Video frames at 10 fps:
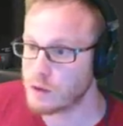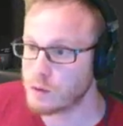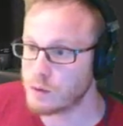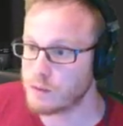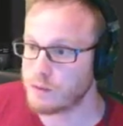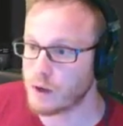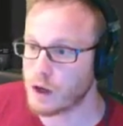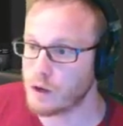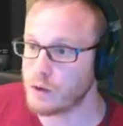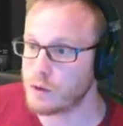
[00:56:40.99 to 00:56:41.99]
and we
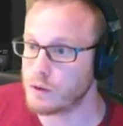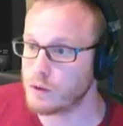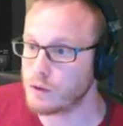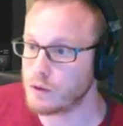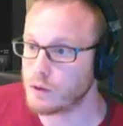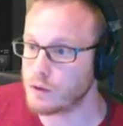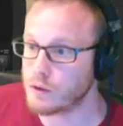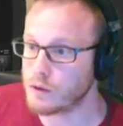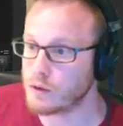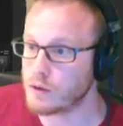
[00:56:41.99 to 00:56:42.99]
follow
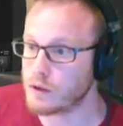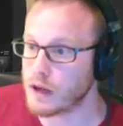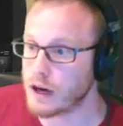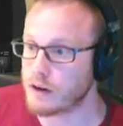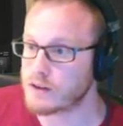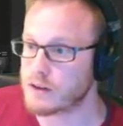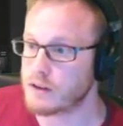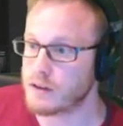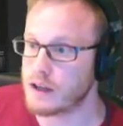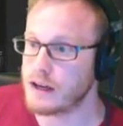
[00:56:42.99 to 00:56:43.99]
the character,
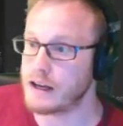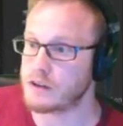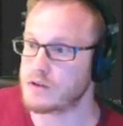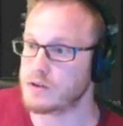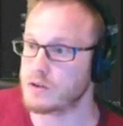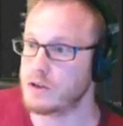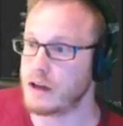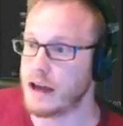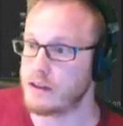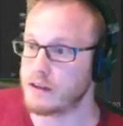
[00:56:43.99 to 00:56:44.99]
they're now stood
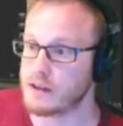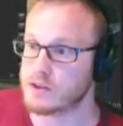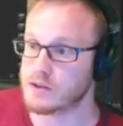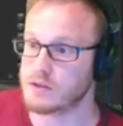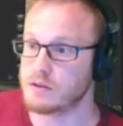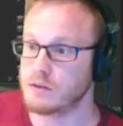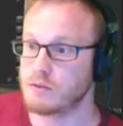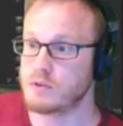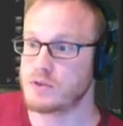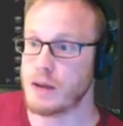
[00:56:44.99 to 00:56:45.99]
at this
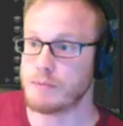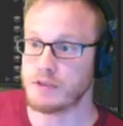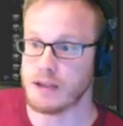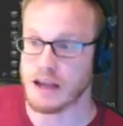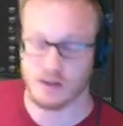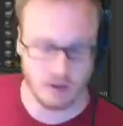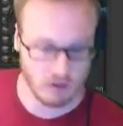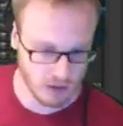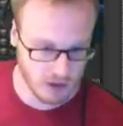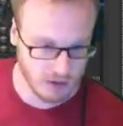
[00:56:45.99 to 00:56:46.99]
reception desk,
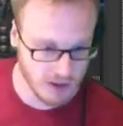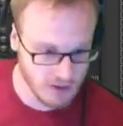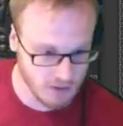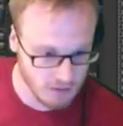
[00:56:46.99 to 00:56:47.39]
which means